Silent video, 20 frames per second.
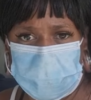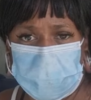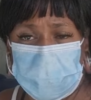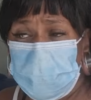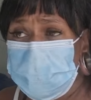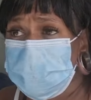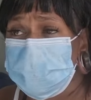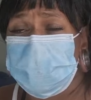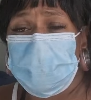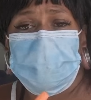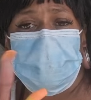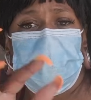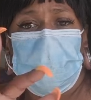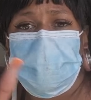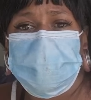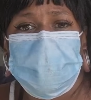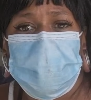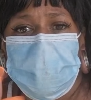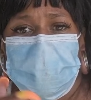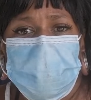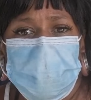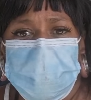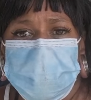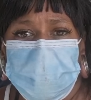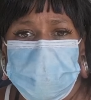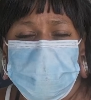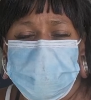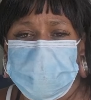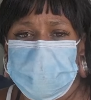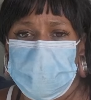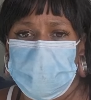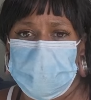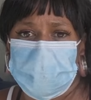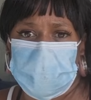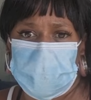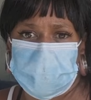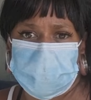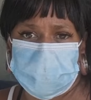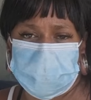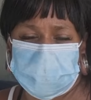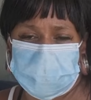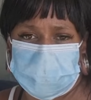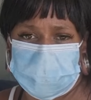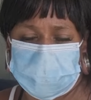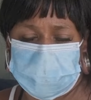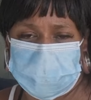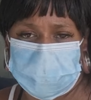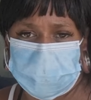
You still put us at risk with certain patients.